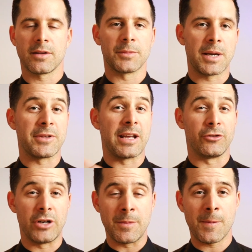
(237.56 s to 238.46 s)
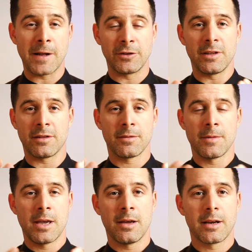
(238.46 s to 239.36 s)
Sometimes I dream about
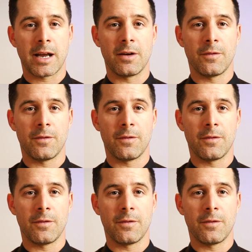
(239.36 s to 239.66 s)
these kind